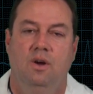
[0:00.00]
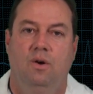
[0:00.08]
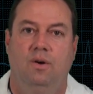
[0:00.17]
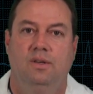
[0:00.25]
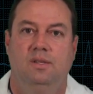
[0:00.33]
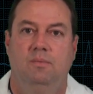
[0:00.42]

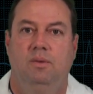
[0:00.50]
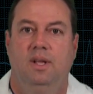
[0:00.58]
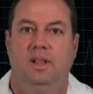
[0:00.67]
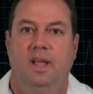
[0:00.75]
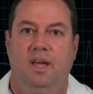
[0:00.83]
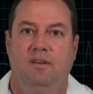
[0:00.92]
or simply
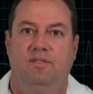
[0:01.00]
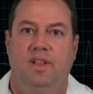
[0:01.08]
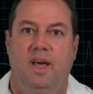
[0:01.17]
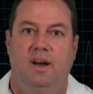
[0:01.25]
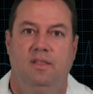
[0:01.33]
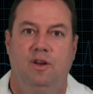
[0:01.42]
laying
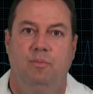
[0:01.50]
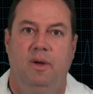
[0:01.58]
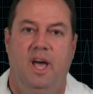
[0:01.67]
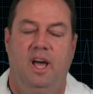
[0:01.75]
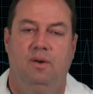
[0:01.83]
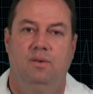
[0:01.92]
flat on their
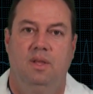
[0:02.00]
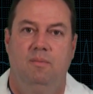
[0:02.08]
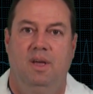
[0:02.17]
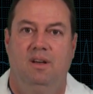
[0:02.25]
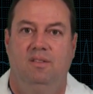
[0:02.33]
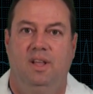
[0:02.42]
back when they
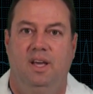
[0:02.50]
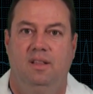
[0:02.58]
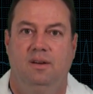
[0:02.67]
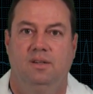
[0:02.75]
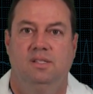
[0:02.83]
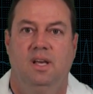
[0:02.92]
may have lay on
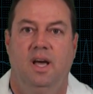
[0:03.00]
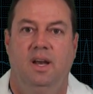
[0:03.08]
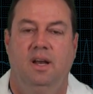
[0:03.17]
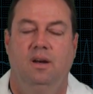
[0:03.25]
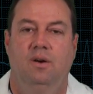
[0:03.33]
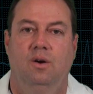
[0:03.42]
their side
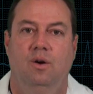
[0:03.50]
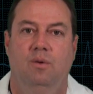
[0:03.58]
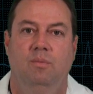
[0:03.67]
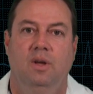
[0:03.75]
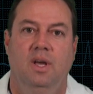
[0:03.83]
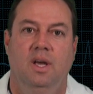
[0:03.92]
at home